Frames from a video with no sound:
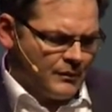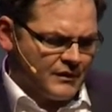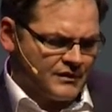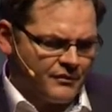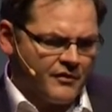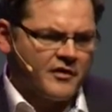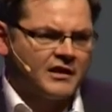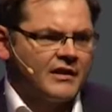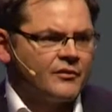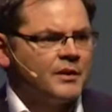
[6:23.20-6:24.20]
there's some very, very
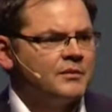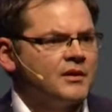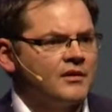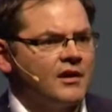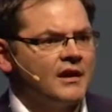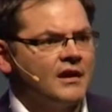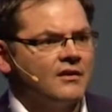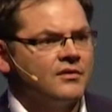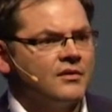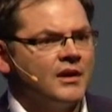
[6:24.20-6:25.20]
clever people at Orion
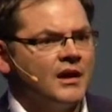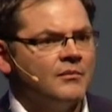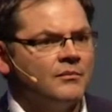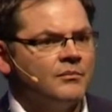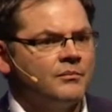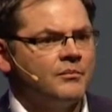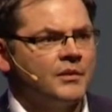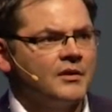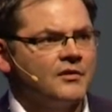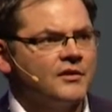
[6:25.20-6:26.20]
Health,
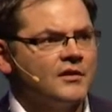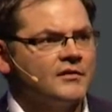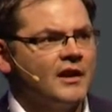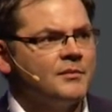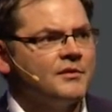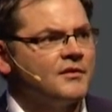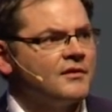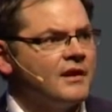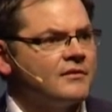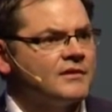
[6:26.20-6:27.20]
but also developers
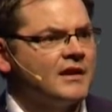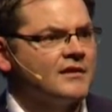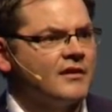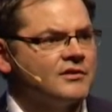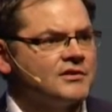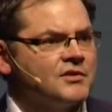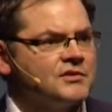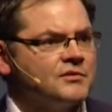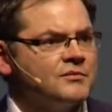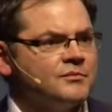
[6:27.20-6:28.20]
tend to have a
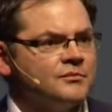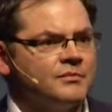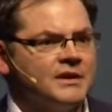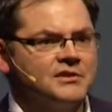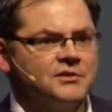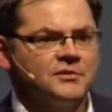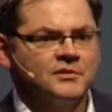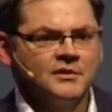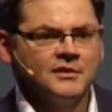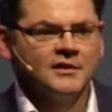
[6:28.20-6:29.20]
social issue.
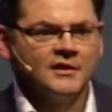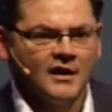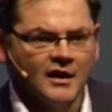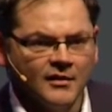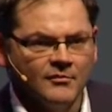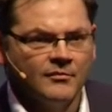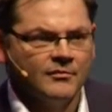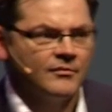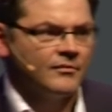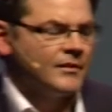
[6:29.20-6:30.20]

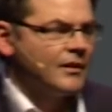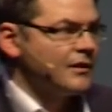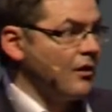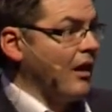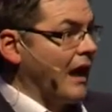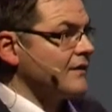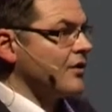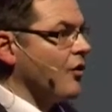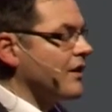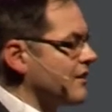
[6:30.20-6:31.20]
They don't like
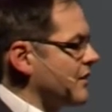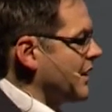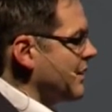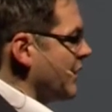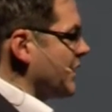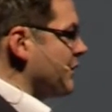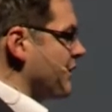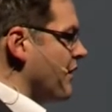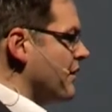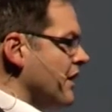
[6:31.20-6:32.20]
talking to anybody,
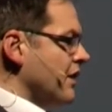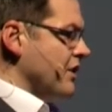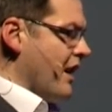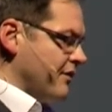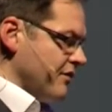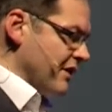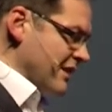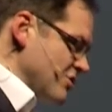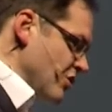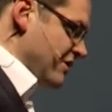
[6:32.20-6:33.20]
so you have to really
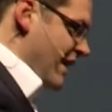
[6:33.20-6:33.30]
nut